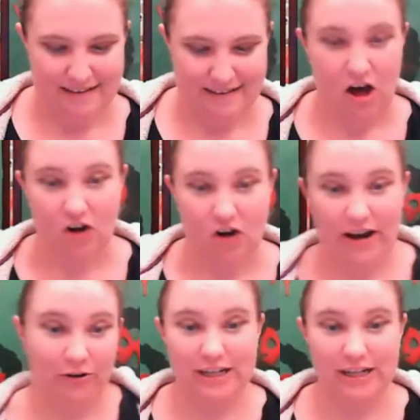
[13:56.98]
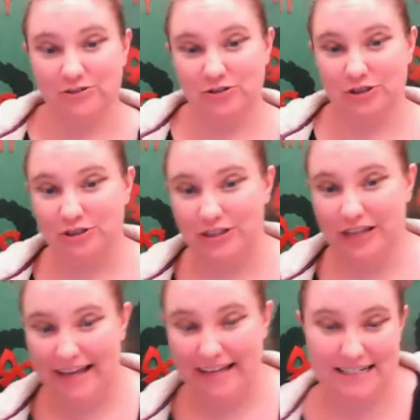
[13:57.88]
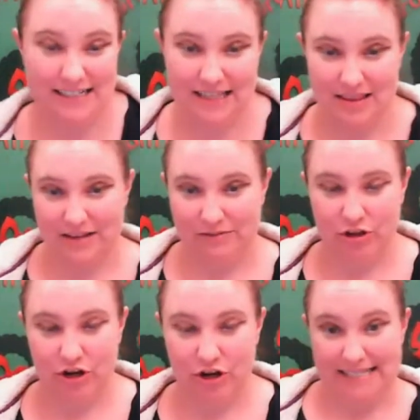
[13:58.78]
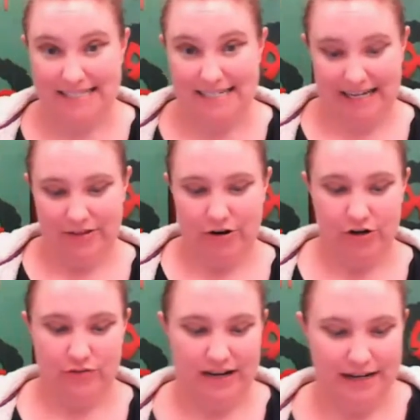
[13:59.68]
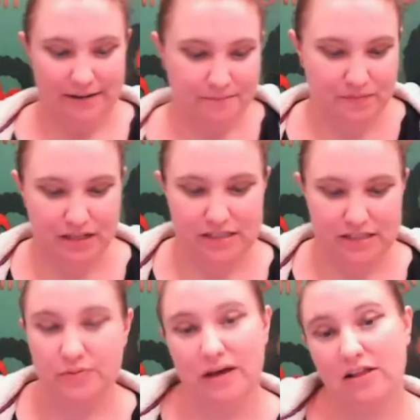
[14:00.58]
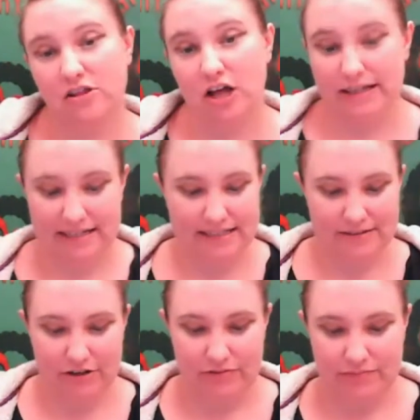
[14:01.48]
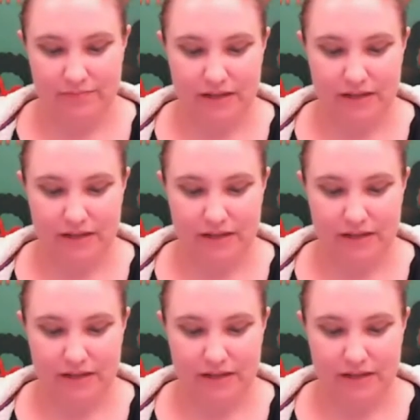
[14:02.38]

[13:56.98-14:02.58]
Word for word: All right, we're gonna do a little hand thing with our hands together. Are you ready? It's about latkes. Are you?